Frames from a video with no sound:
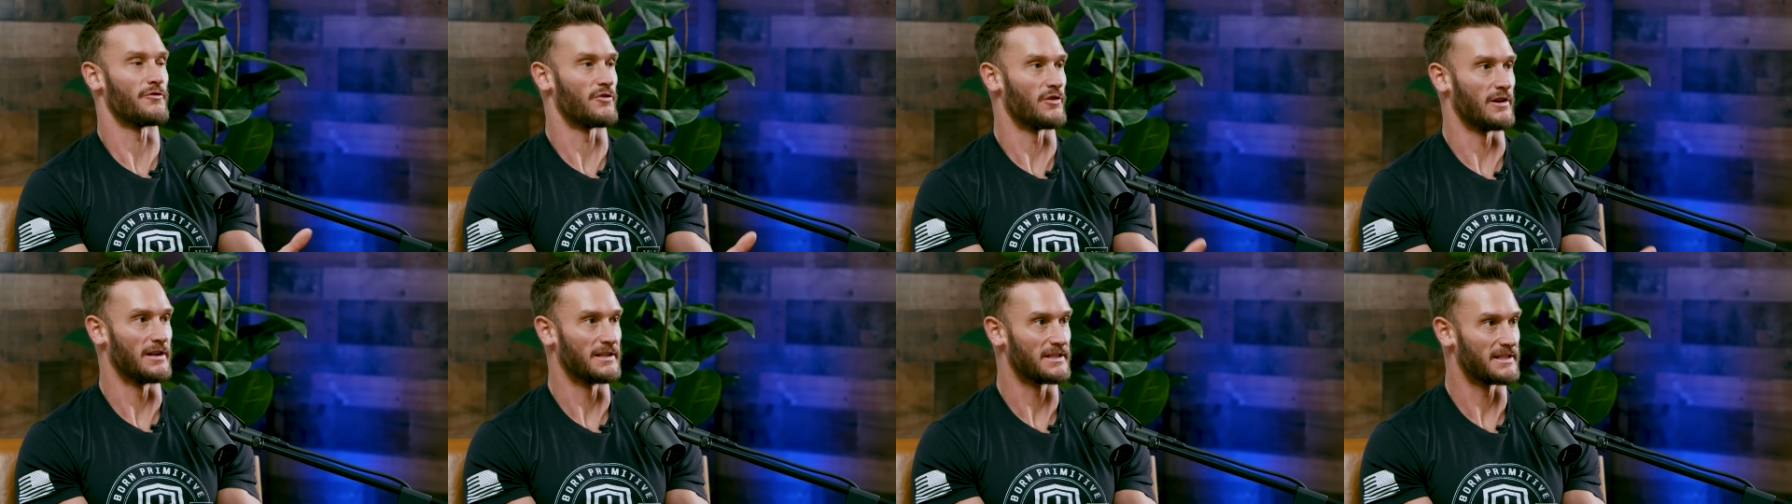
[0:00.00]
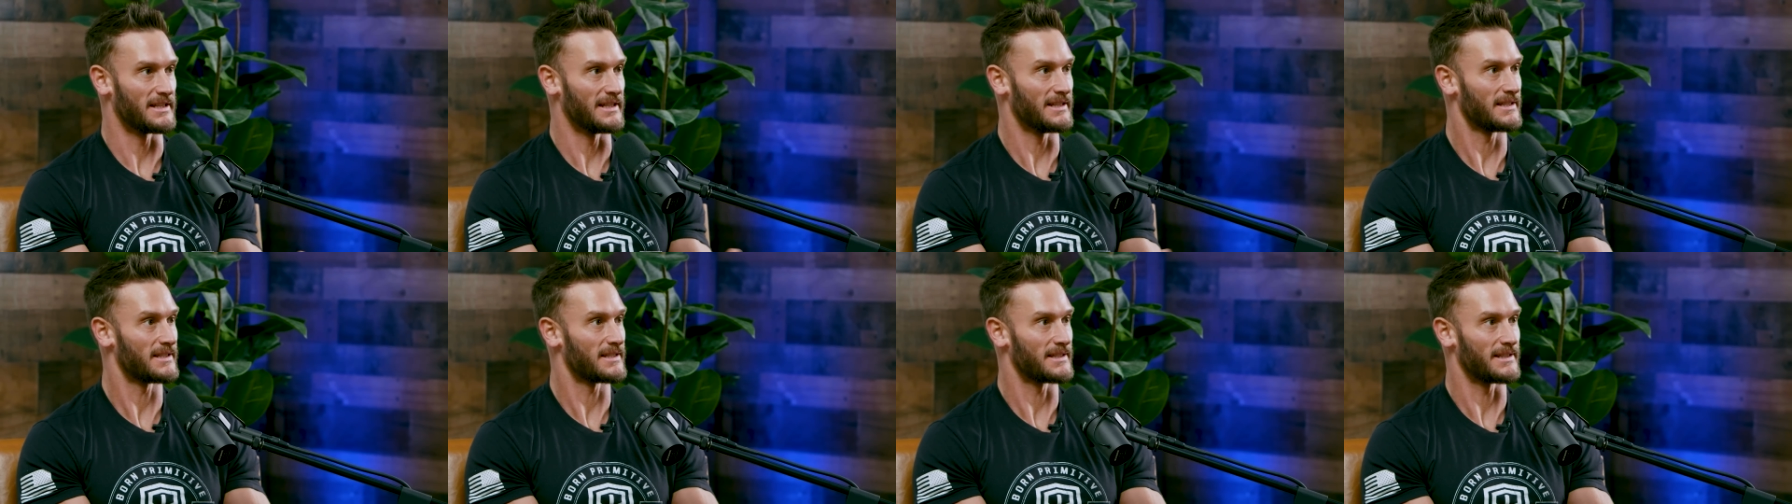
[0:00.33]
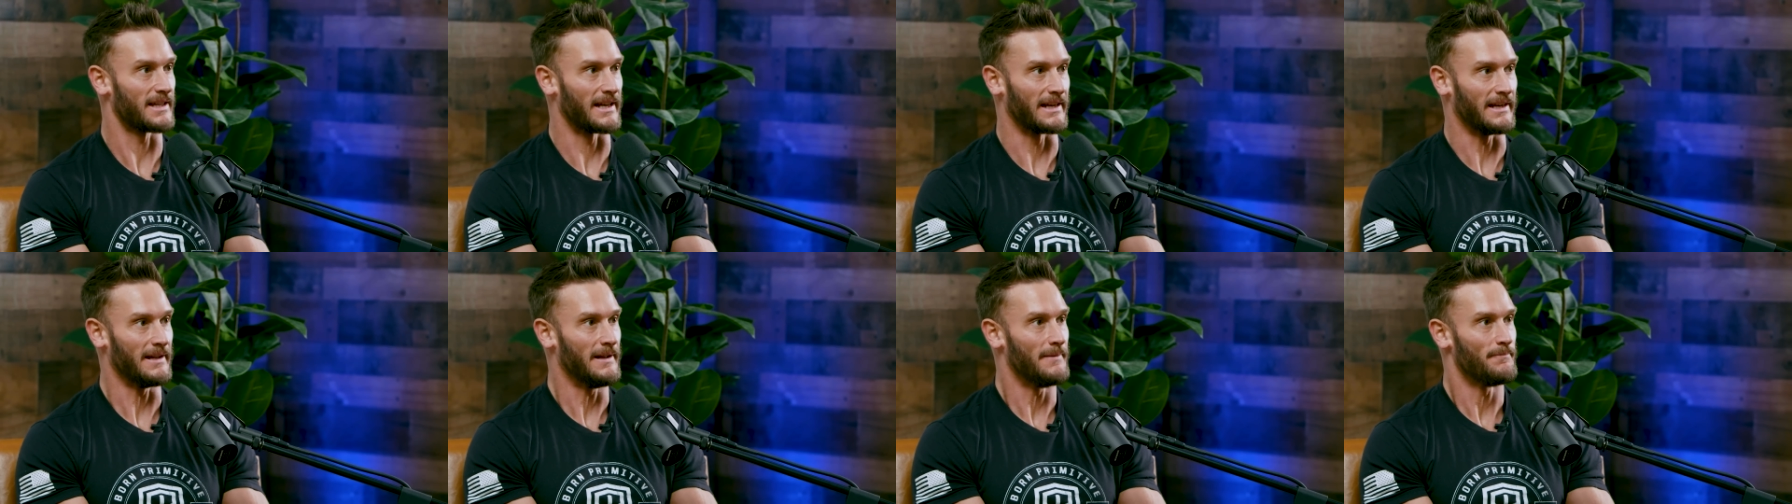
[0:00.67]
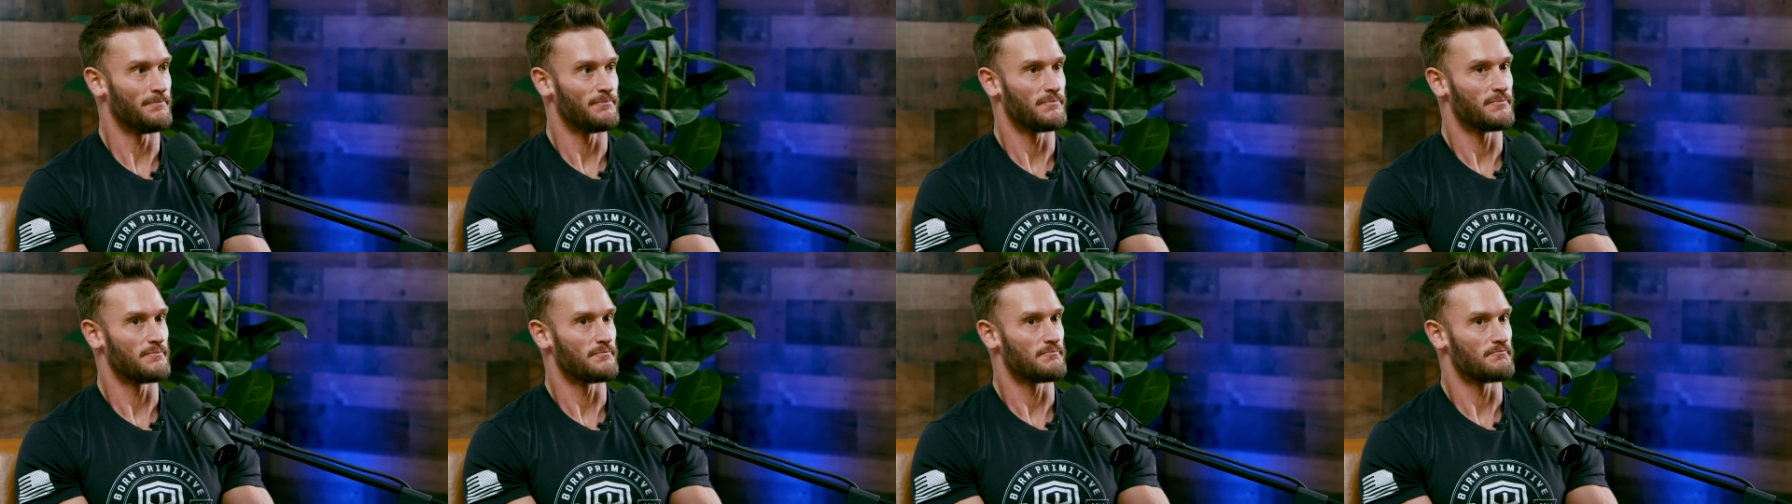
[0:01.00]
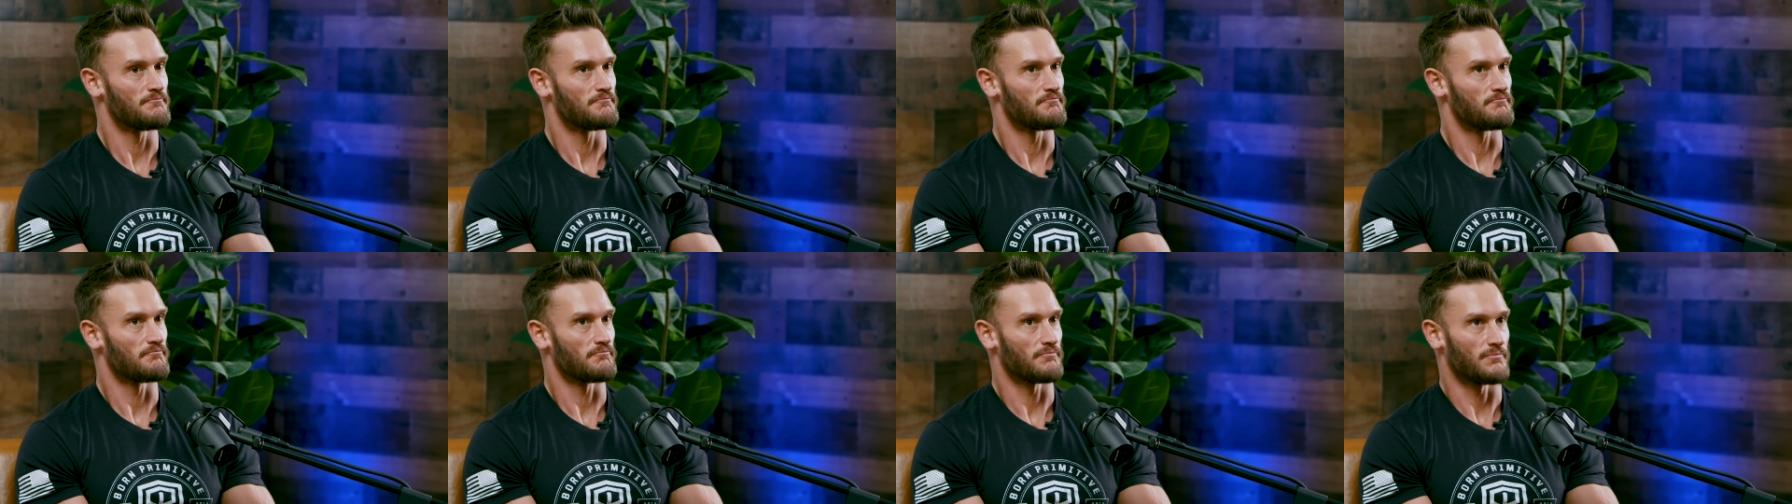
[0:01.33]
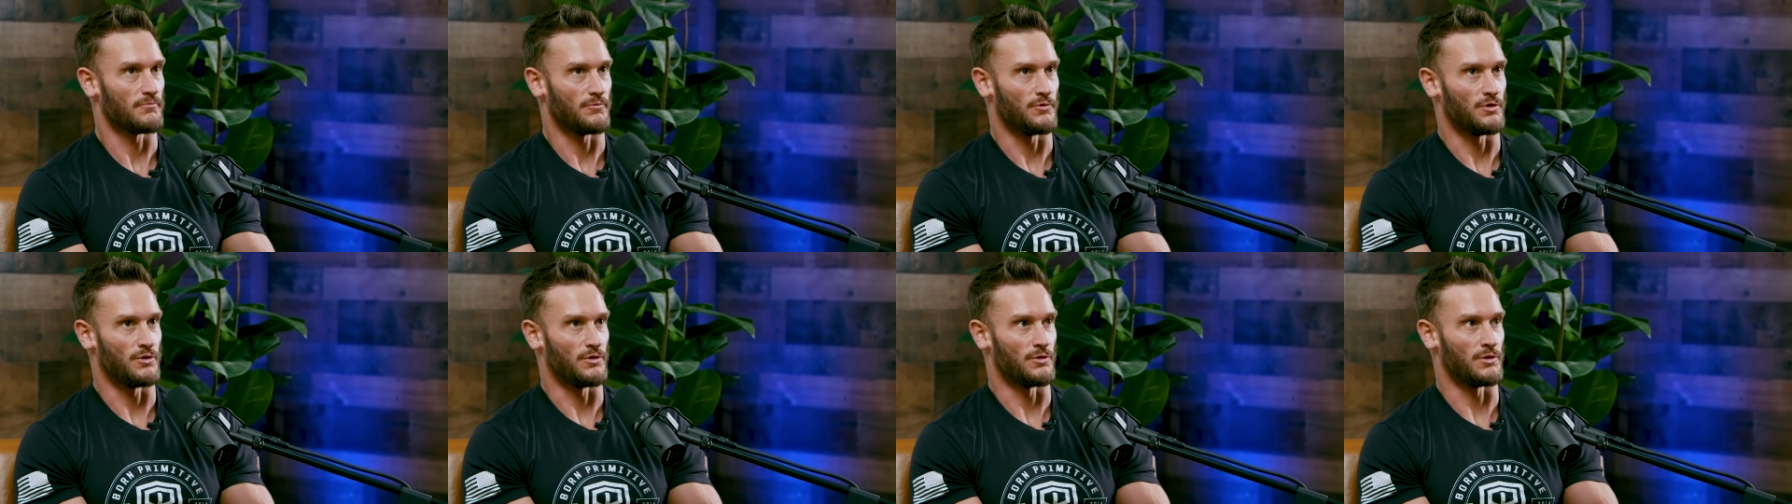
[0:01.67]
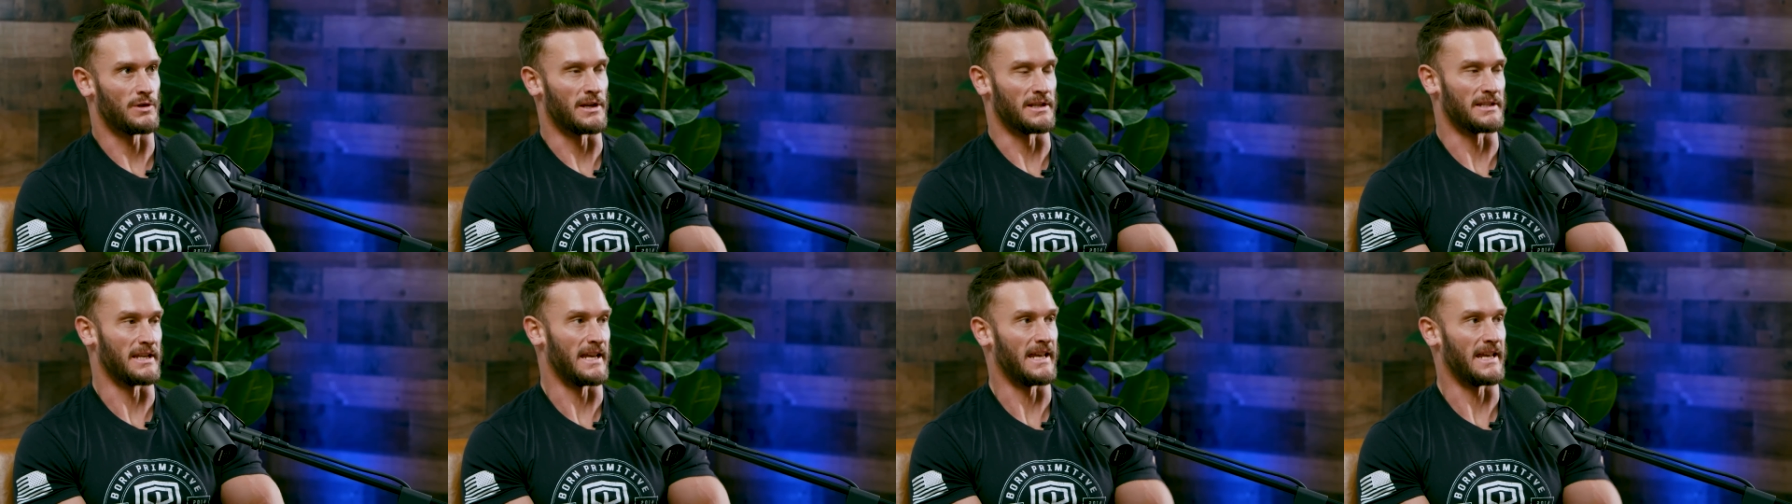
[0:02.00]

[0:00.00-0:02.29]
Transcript: for instance, like does